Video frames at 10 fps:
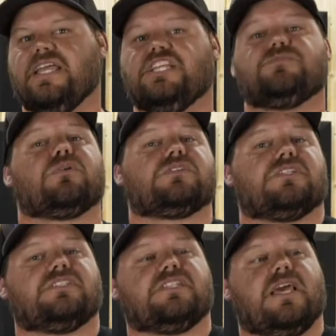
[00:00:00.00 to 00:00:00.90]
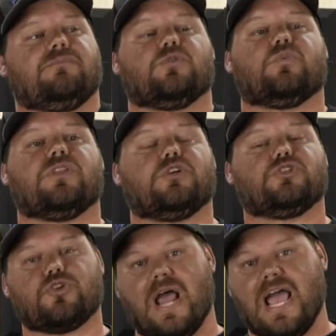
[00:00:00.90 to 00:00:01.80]
Each person is tempted when they're
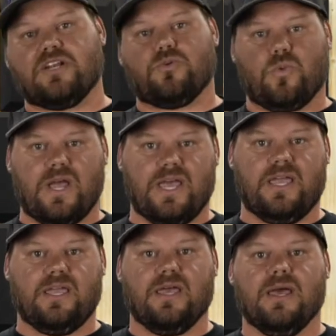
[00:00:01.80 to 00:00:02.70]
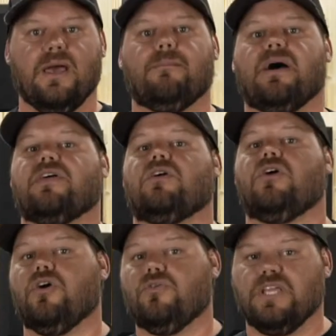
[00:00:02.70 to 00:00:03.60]
dragged away by their own